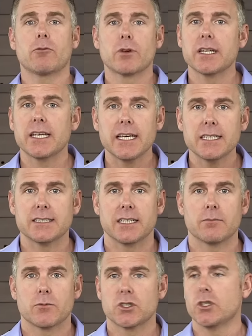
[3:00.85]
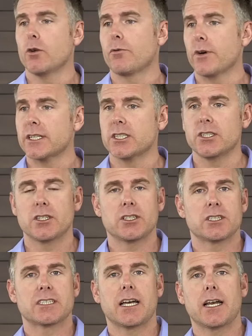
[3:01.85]
it really easy. There's no friction, you can
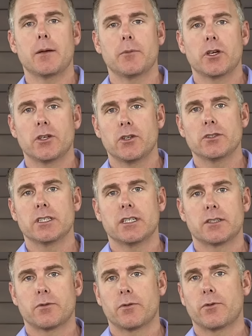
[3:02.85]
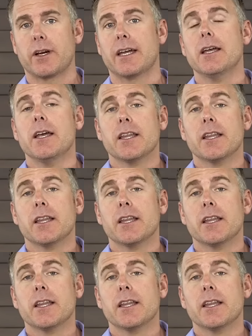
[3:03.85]
just sign up, you can use it, it's for free.